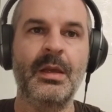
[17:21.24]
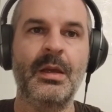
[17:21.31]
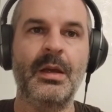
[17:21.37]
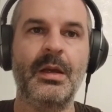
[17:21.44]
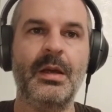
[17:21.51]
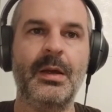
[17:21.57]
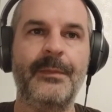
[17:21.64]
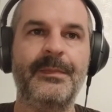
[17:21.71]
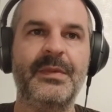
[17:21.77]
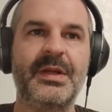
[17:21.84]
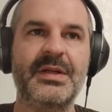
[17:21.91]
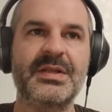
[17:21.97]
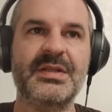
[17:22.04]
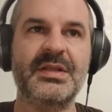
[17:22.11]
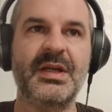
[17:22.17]

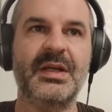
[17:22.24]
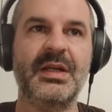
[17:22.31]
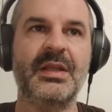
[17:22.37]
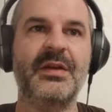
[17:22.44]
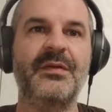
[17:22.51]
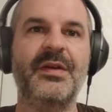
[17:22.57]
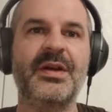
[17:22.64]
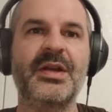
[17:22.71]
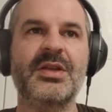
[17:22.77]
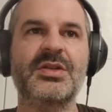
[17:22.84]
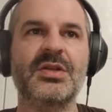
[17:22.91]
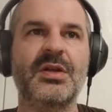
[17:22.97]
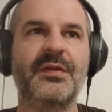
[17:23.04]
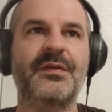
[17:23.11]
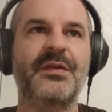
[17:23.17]
There is another
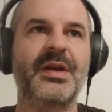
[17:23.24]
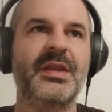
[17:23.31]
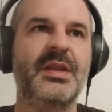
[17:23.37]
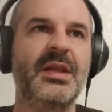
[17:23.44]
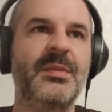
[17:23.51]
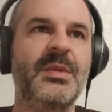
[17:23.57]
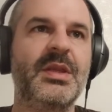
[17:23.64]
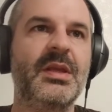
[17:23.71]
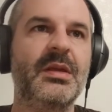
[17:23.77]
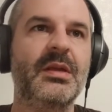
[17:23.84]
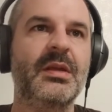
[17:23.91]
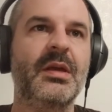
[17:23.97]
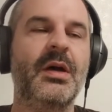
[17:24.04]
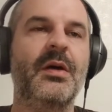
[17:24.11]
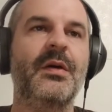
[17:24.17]
variation of rate
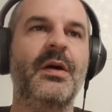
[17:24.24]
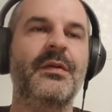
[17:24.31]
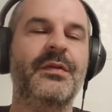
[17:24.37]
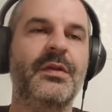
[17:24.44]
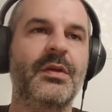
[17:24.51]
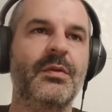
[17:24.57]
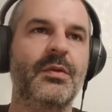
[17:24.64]
limiting of